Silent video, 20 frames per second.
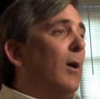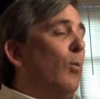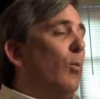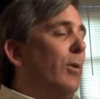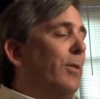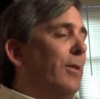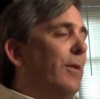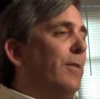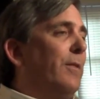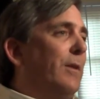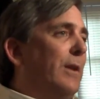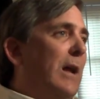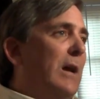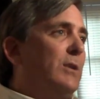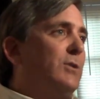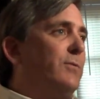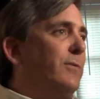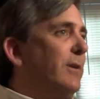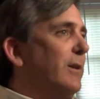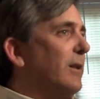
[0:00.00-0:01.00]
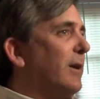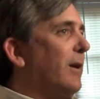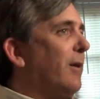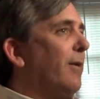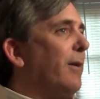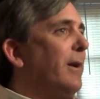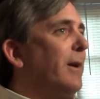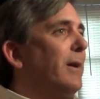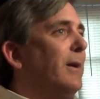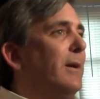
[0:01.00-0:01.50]
Within the Nashville
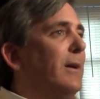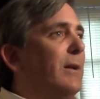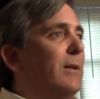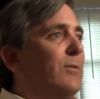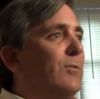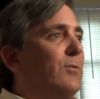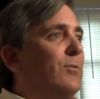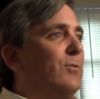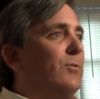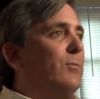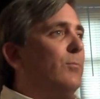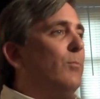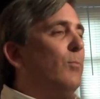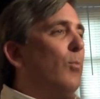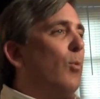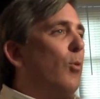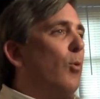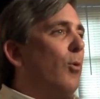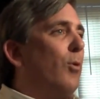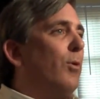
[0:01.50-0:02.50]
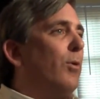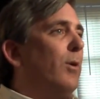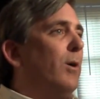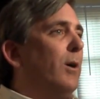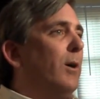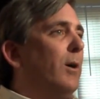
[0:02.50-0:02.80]
area, it's more